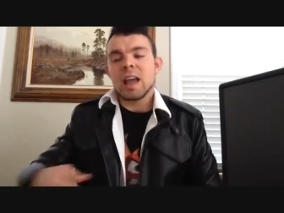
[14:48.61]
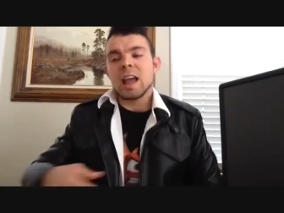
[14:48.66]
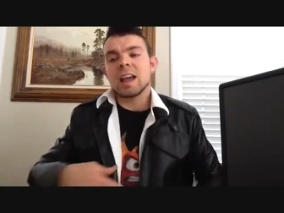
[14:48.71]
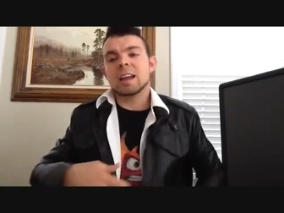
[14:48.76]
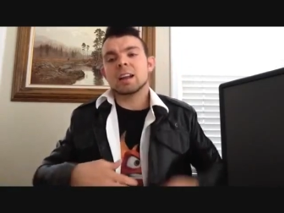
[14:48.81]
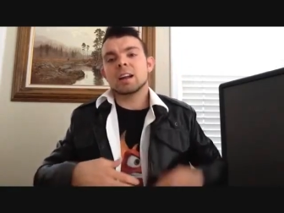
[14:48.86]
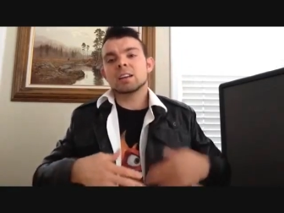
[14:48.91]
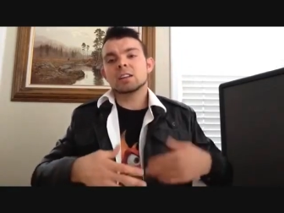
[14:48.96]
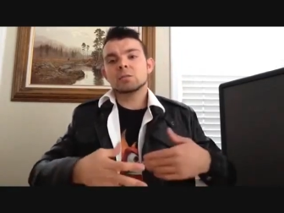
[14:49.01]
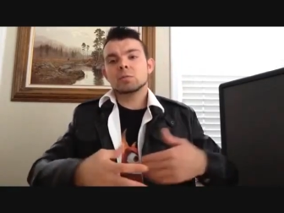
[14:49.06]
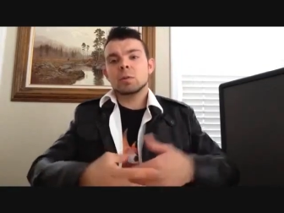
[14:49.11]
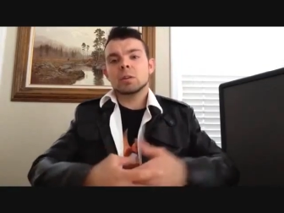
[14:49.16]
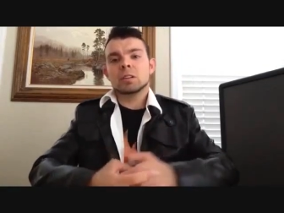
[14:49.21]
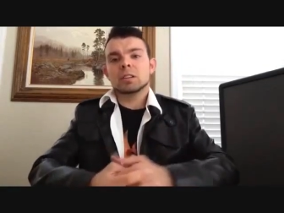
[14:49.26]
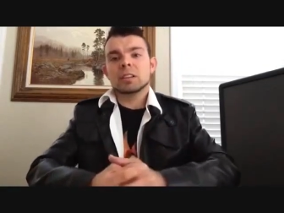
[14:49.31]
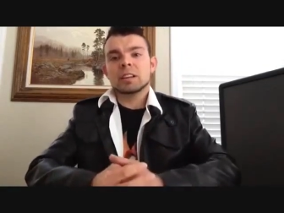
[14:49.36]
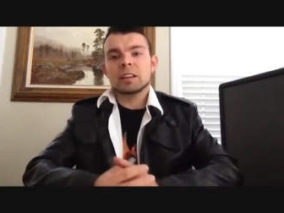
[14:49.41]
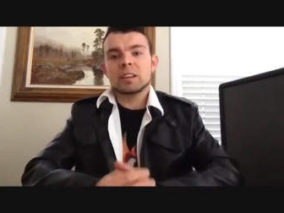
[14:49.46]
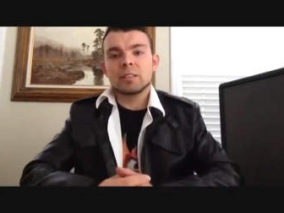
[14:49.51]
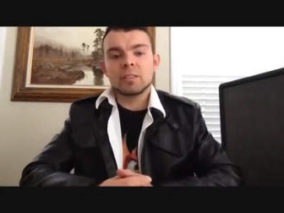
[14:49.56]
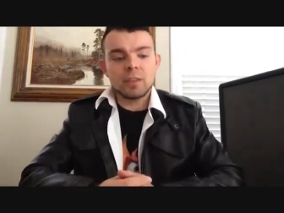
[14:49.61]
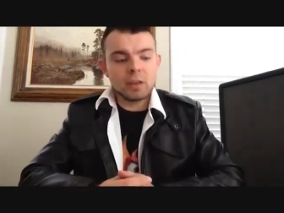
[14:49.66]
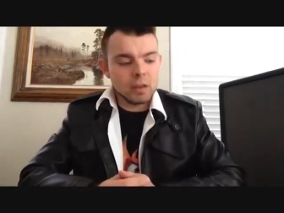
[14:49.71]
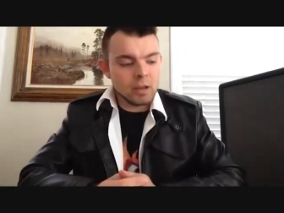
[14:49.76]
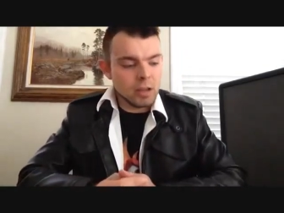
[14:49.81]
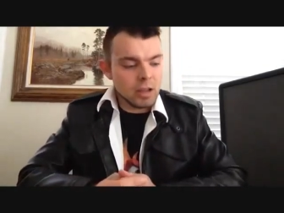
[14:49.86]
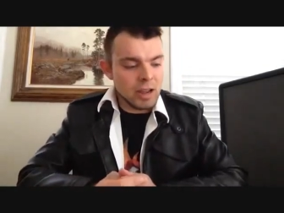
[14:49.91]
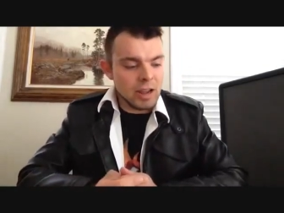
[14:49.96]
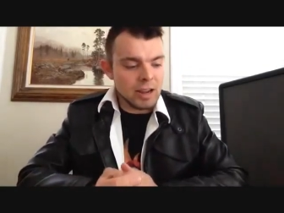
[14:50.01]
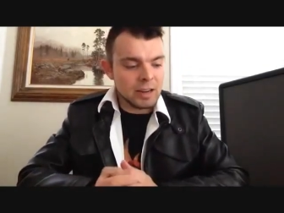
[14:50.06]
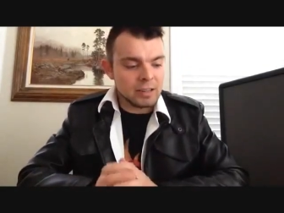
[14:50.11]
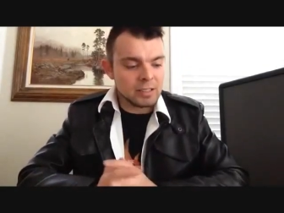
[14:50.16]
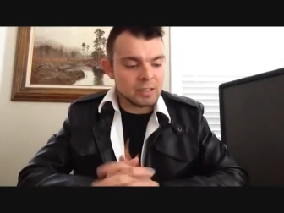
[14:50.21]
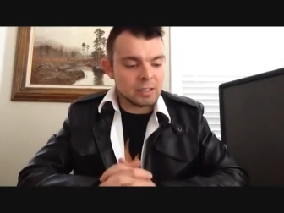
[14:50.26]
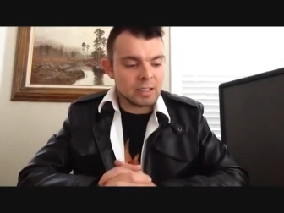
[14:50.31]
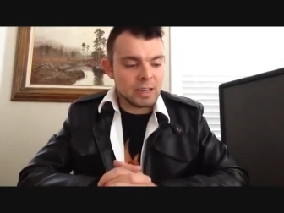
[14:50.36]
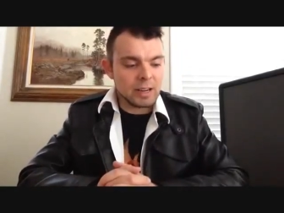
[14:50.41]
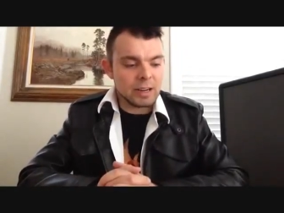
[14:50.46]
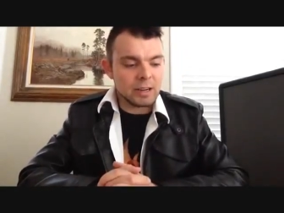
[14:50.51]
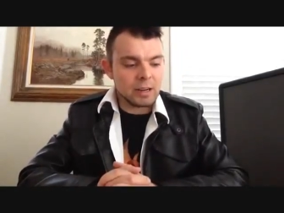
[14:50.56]
And I just want to leave and
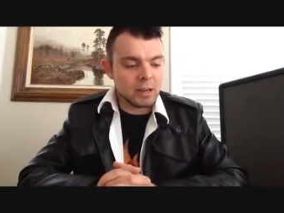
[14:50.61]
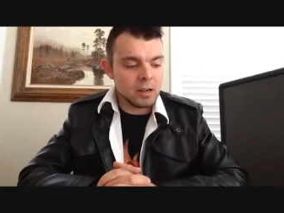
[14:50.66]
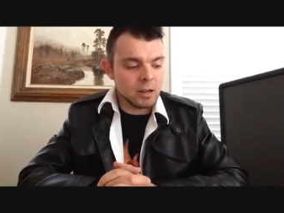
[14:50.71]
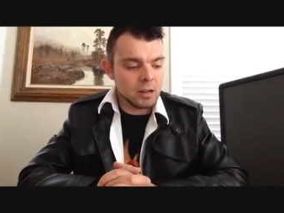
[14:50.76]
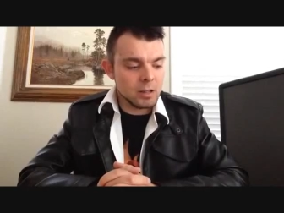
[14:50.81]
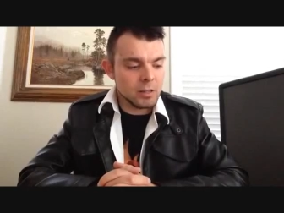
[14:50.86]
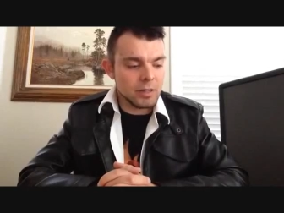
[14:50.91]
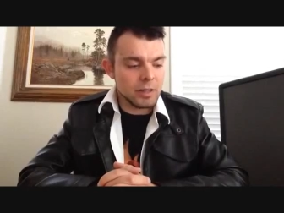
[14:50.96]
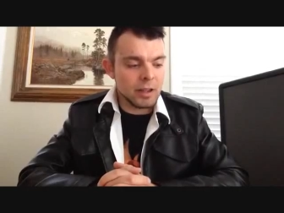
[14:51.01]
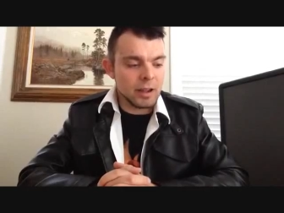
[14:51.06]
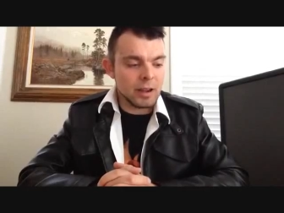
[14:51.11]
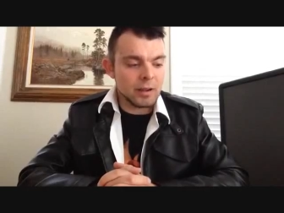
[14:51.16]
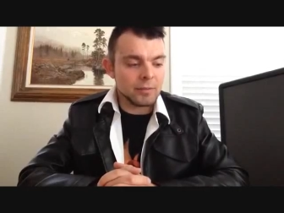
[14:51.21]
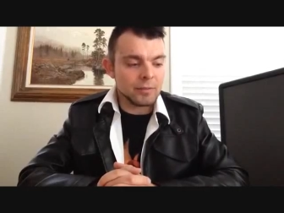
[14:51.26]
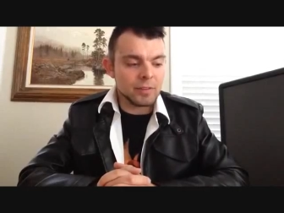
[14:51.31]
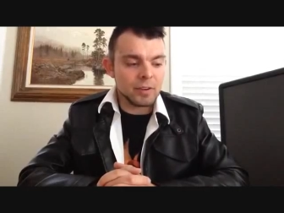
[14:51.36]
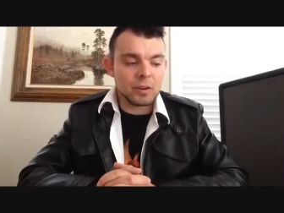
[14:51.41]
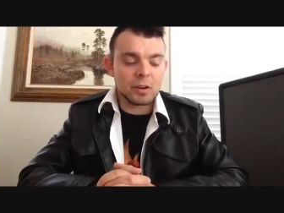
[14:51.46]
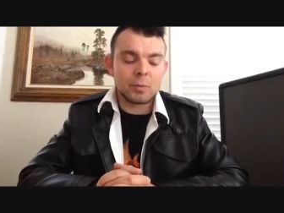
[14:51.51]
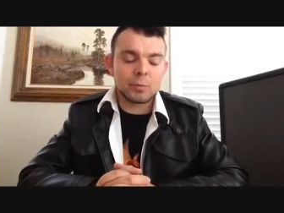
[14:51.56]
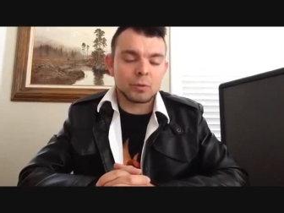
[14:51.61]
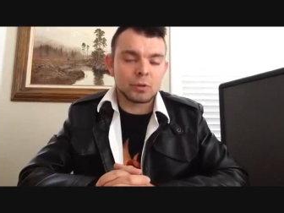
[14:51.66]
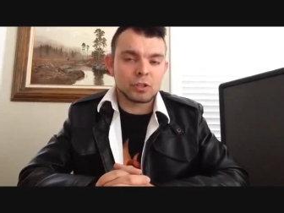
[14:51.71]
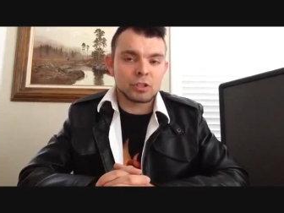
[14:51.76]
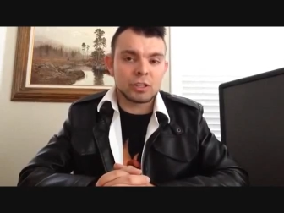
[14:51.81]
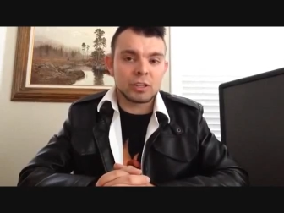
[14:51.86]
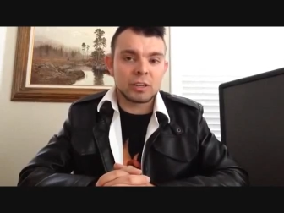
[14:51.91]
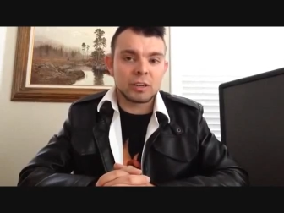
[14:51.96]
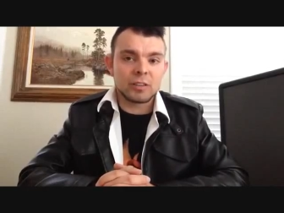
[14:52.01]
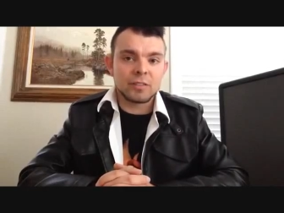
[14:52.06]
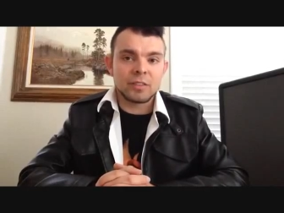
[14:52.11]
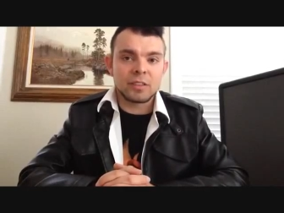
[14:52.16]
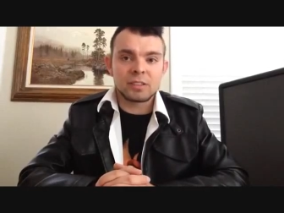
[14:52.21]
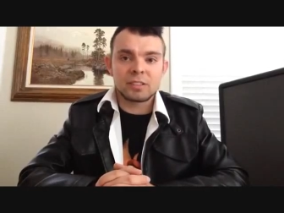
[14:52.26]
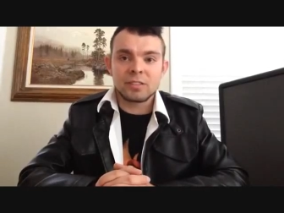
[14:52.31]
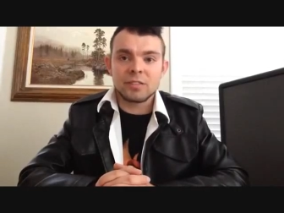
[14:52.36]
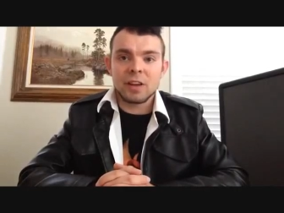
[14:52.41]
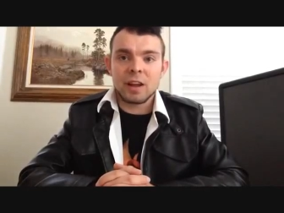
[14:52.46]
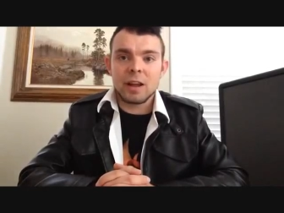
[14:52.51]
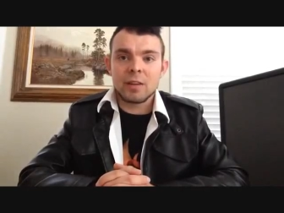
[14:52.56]
say that I'm very appreciative of
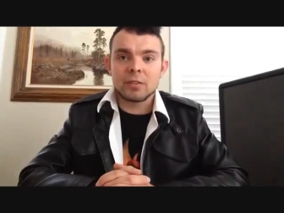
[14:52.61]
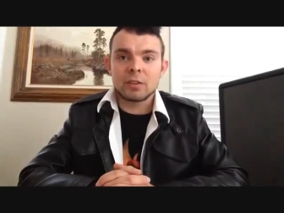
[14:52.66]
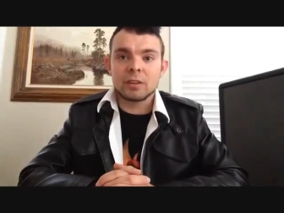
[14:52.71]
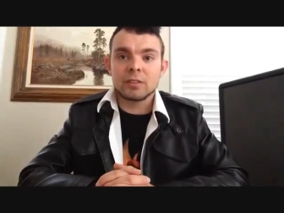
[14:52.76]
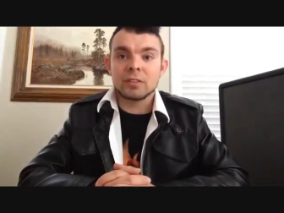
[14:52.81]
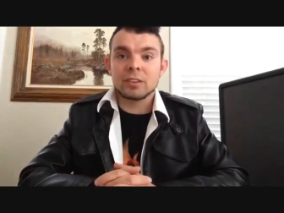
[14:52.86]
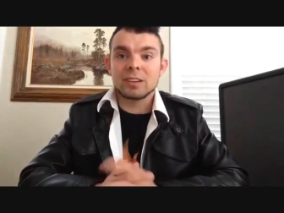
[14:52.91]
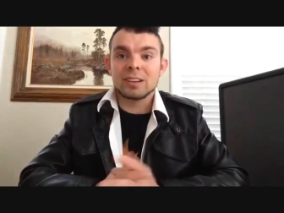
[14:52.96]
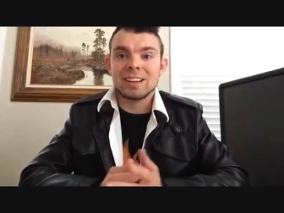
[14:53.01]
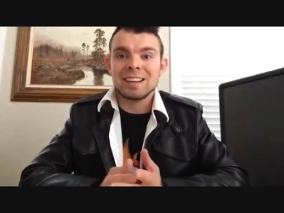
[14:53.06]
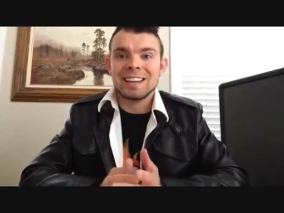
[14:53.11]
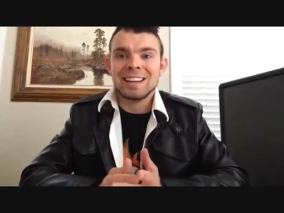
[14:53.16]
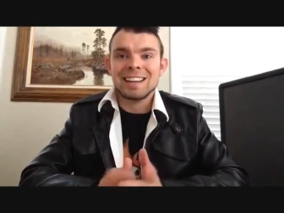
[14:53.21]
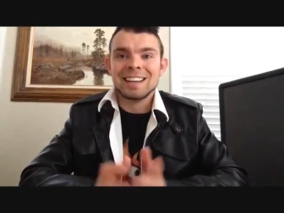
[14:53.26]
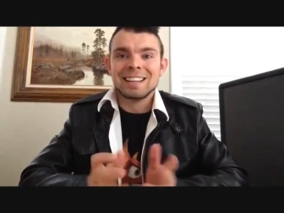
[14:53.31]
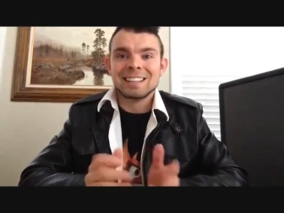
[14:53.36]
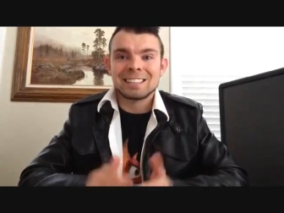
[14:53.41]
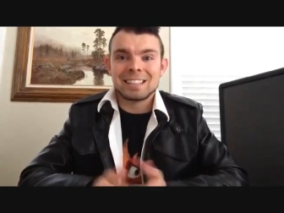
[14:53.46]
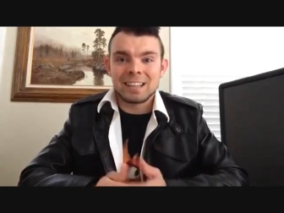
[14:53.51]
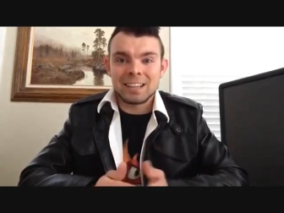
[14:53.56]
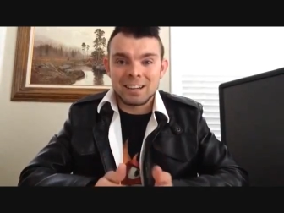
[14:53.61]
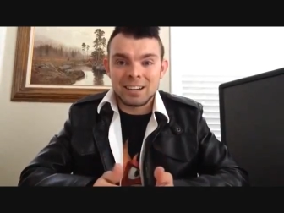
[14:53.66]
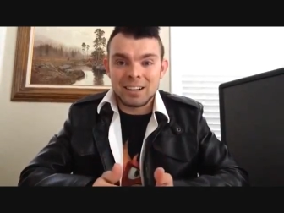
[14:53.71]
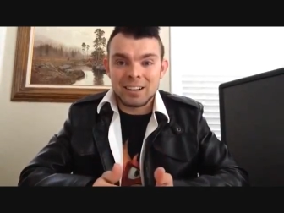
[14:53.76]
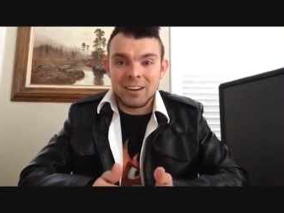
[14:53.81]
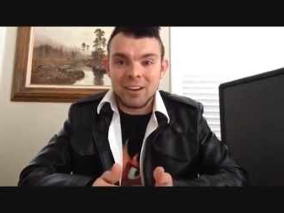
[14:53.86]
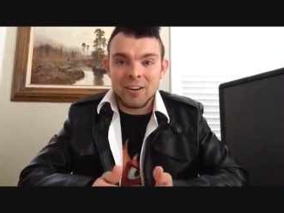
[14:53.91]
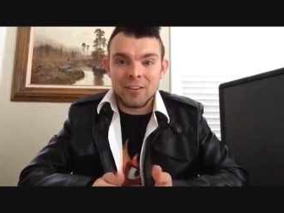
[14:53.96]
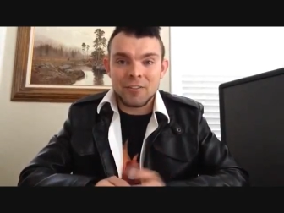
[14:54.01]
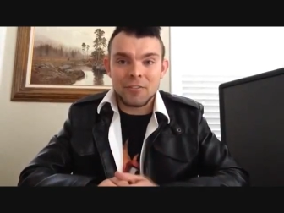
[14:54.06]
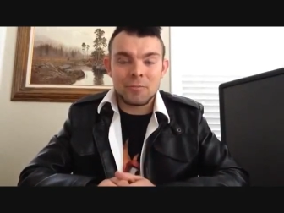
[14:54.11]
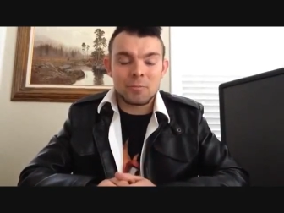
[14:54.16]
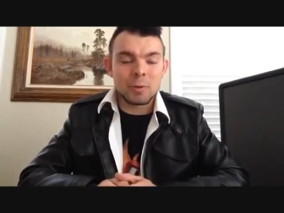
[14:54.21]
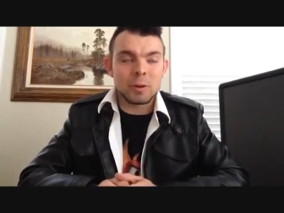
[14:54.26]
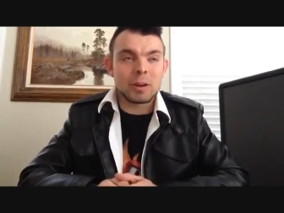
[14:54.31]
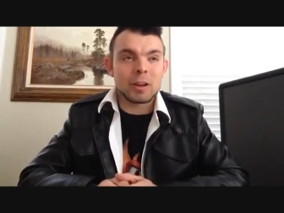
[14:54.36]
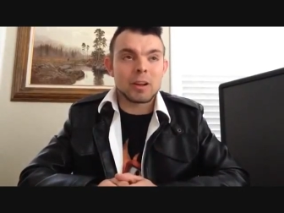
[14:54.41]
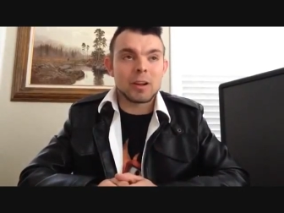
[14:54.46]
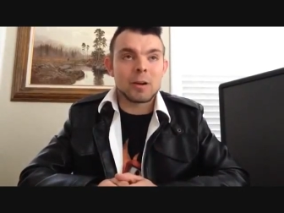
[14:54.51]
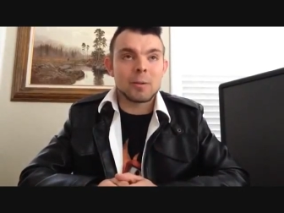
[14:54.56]
this, if I haven't even said it enough.
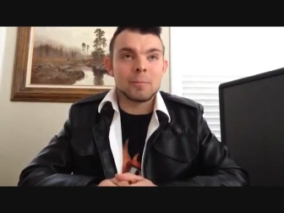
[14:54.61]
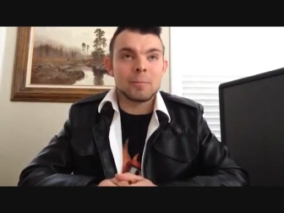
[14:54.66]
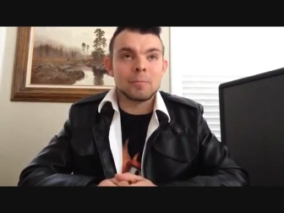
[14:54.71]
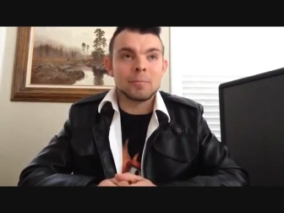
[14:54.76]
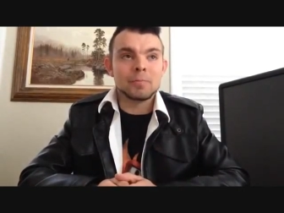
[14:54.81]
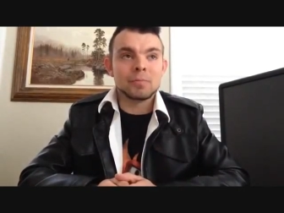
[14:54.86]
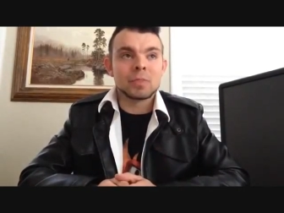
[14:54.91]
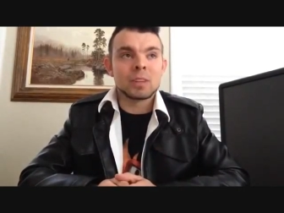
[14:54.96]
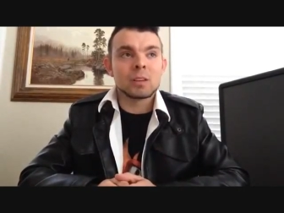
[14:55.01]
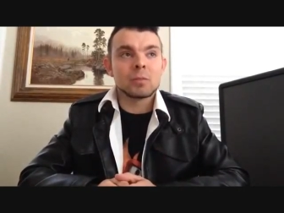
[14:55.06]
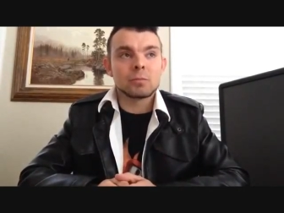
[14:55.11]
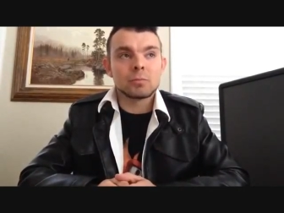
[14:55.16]
But um,